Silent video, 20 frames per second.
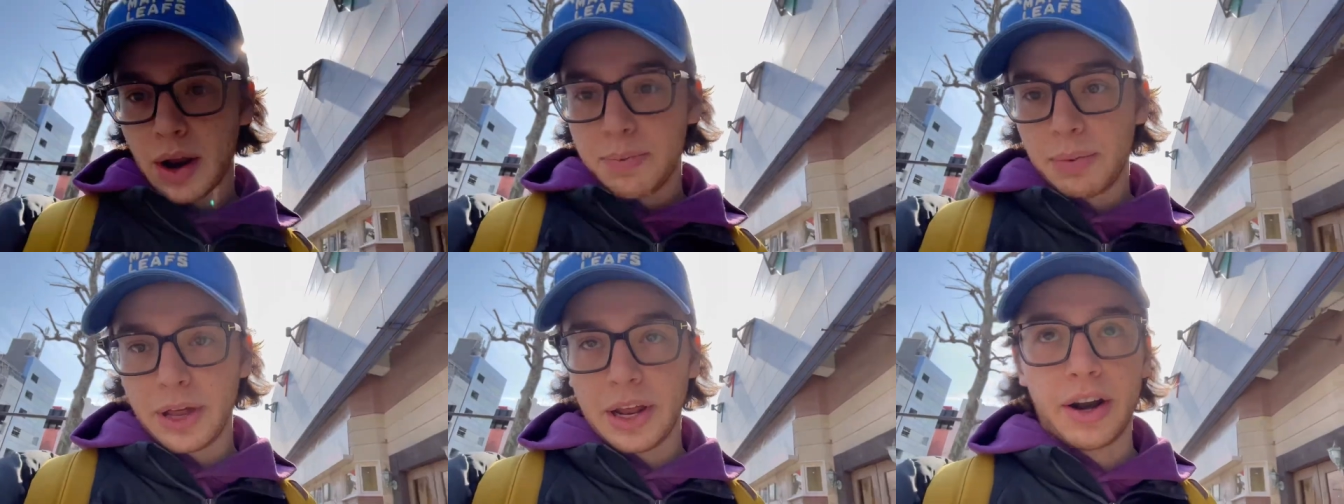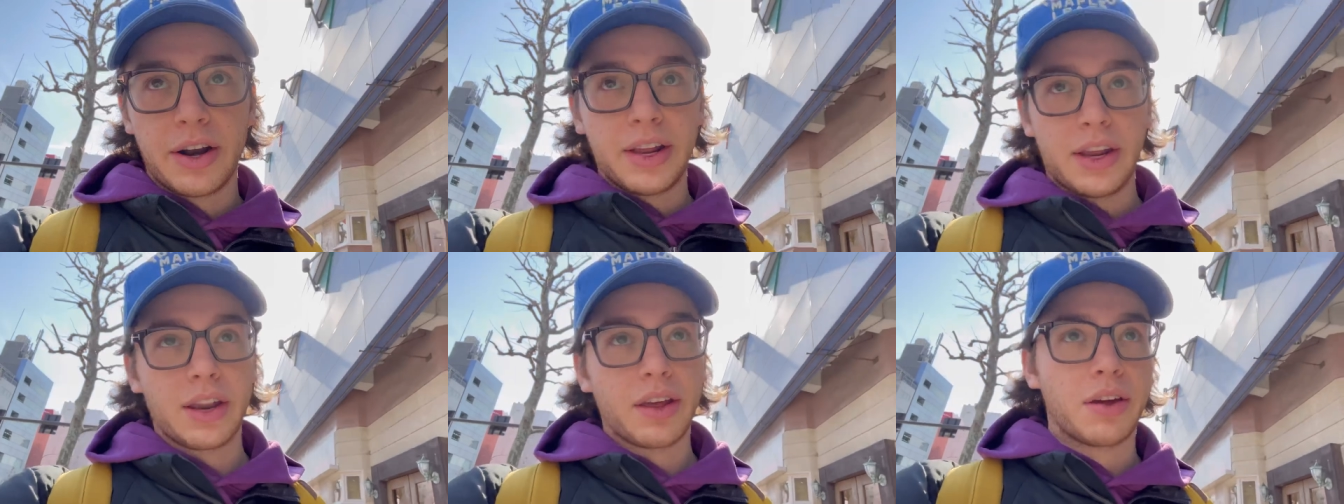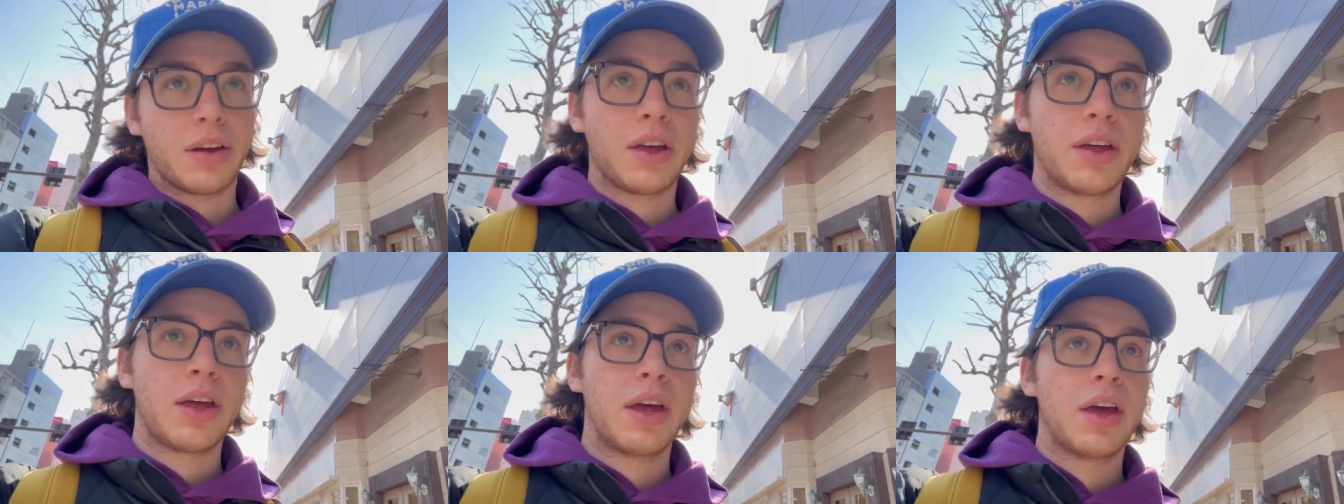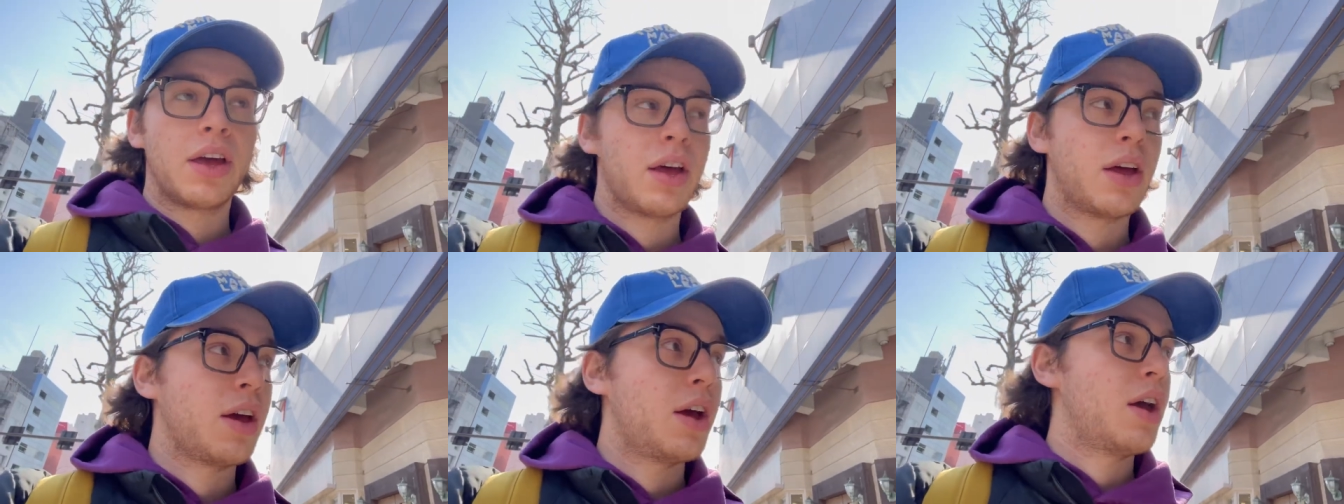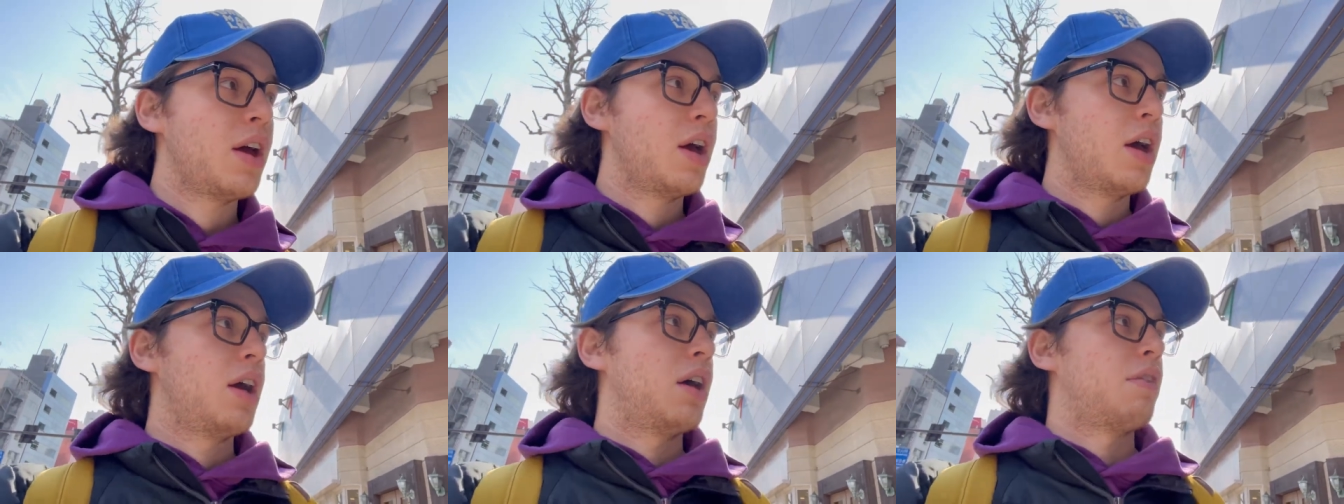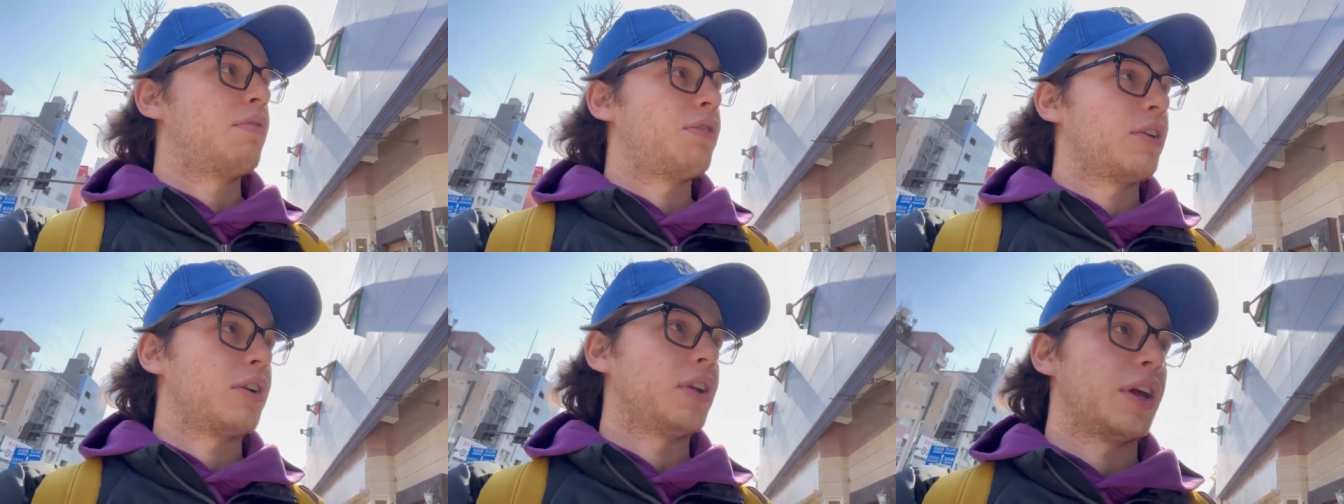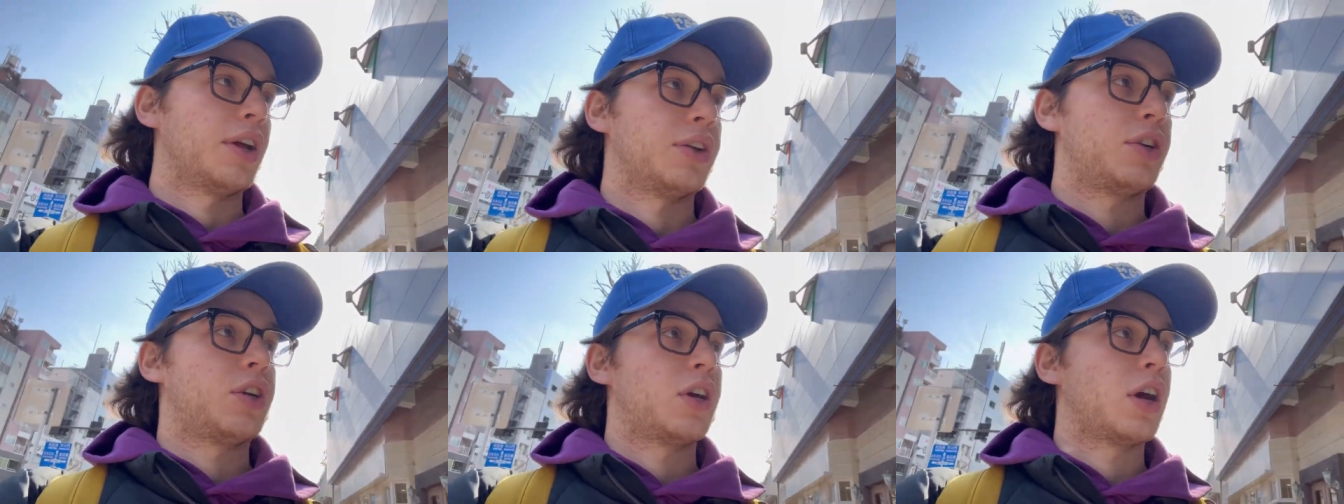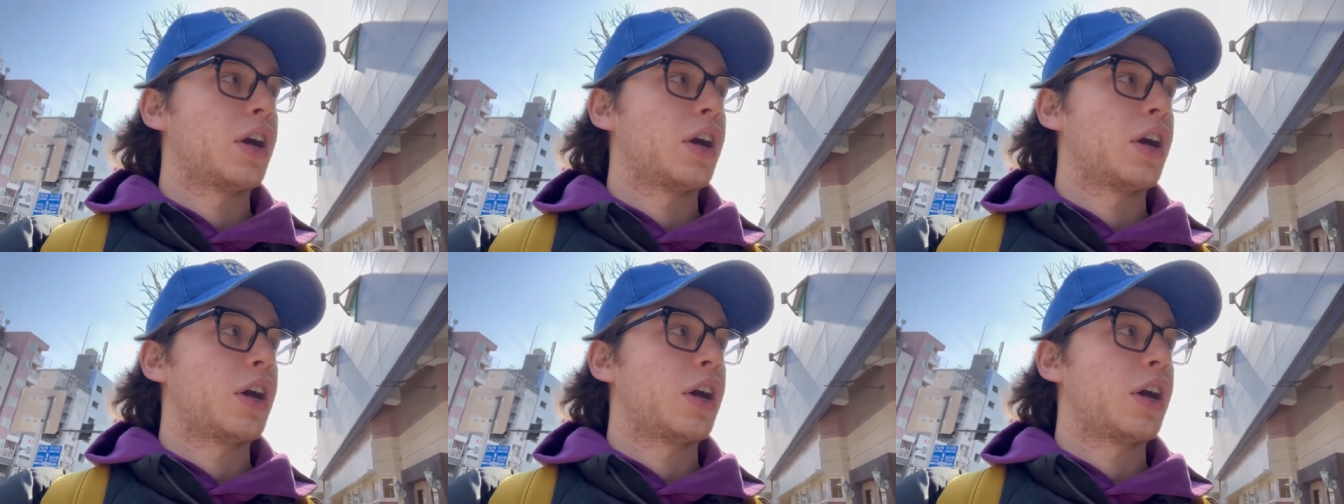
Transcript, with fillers: plan on eating for lunch.